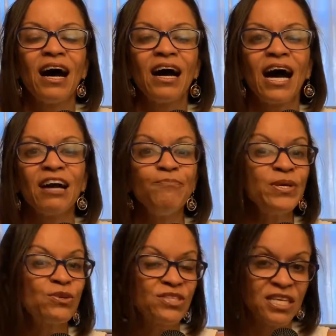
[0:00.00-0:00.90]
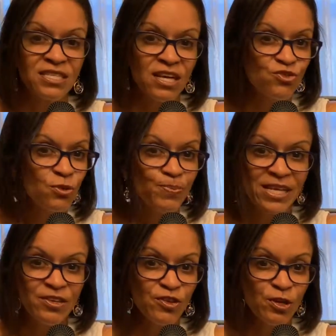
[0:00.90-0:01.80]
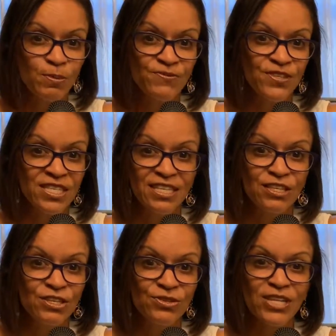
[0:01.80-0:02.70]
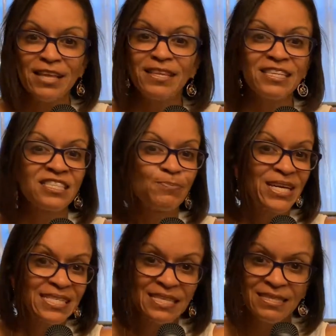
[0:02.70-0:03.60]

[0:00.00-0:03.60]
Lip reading: I've been on testosterone pellet therapy for 10 years. I think it's the best thing